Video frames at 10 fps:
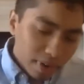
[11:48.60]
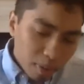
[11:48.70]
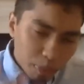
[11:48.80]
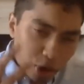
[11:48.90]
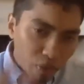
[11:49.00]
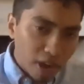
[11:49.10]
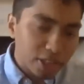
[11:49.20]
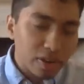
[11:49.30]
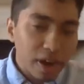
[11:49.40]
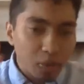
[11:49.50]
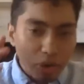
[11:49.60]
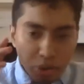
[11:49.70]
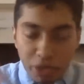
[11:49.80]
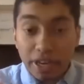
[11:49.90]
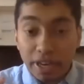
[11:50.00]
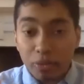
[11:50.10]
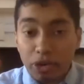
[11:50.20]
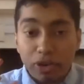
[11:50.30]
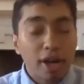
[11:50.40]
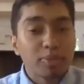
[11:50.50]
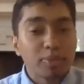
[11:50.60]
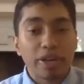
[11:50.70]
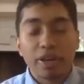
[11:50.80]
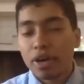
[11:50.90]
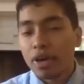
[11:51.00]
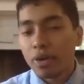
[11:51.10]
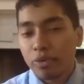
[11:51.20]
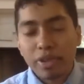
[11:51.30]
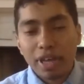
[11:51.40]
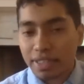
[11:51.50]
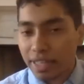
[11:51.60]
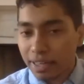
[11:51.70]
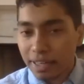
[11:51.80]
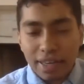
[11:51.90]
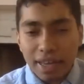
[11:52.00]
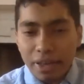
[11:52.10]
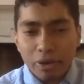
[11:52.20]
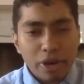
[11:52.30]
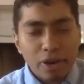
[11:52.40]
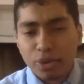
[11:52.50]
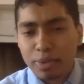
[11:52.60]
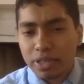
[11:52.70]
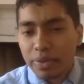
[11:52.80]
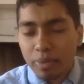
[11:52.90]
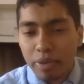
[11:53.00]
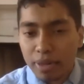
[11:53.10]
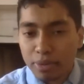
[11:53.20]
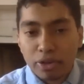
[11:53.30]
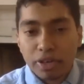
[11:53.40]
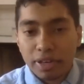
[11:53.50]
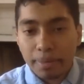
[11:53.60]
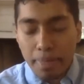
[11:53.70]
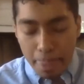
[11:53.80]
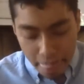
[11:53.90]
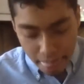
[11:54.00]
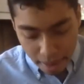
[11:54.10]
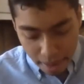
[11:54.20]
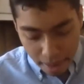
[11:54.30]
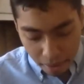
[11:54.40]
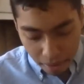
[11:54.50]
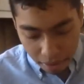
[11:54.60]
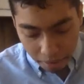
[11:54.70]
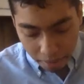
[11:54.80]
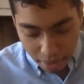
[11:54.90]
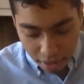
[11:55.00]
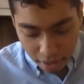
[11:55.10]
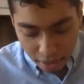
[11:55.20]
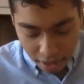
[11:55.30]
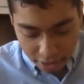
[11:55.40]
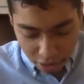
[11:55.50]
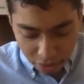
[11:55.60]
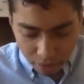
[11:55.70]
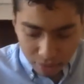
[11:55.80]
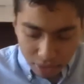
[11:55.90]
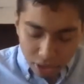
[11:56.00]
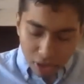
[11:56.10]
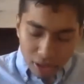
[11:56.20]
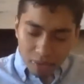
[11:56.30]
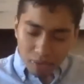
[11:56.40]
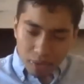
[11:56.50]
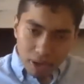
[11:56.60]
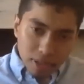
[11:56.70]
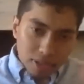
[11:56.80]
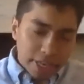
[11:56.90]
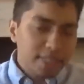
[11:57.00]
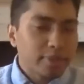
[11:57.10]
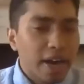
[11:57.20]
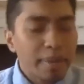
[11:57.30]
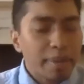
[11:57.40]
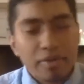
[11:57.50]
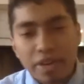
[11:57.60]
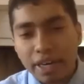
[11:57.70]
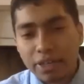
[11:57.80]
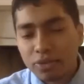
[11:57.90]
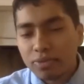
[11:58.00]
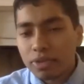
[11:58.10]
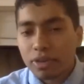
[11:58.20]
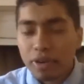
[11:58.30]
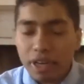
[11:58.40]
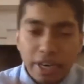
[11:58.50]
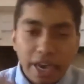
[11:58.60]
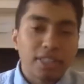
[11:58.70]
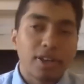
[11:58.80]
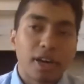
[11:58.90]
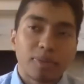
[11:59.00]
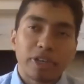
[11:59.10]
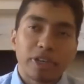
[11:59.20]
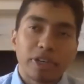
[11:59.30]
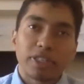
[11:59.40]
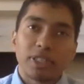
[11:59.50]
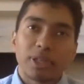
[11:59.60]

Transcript: But your rationale, when you think, when you contemplate, you realize that your egoism is nothing but an absurdity, right? And so, inshallah, take some time every day to engage in contemplation, to